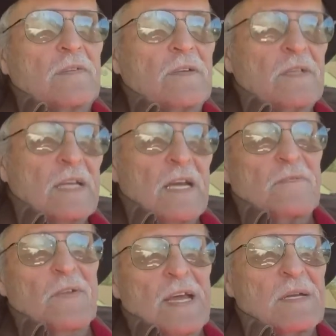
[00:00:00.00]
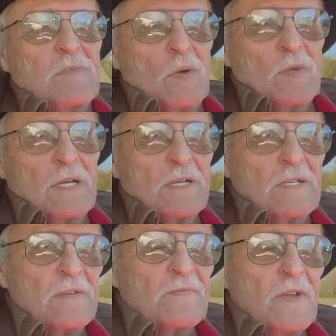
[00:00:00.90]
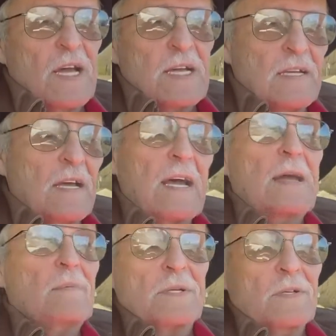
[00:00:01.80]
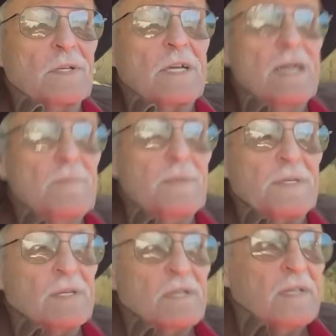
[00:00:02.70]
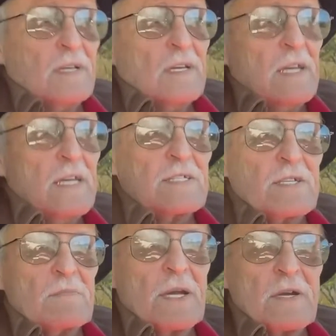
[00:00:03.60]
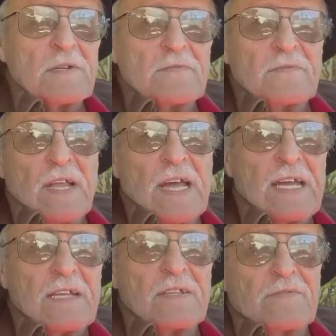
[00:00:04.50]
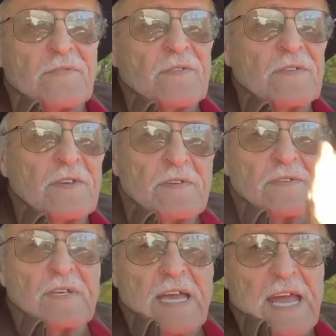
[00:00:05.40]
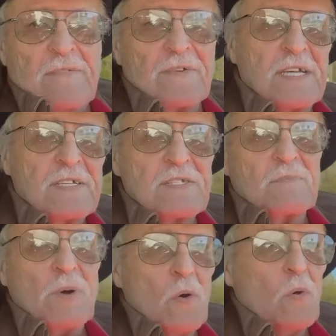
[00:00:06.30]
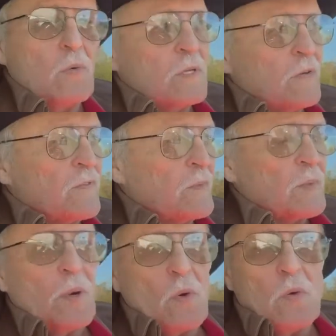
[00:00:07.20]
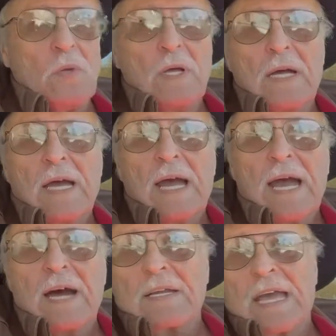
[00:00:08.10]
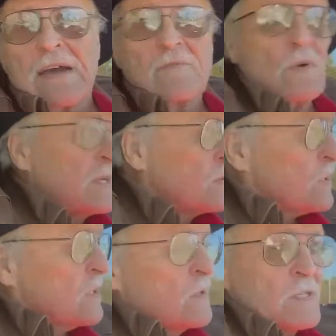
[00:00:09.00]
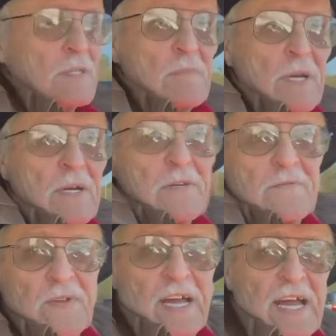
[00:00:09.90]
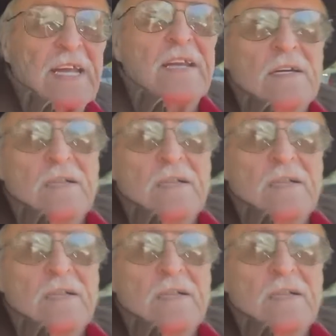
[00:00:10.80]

They got a flagpole there and they're flying, and I happen to look up and it's an American flag. The half against the pole, you know, from the pole out halfway through is an American flag.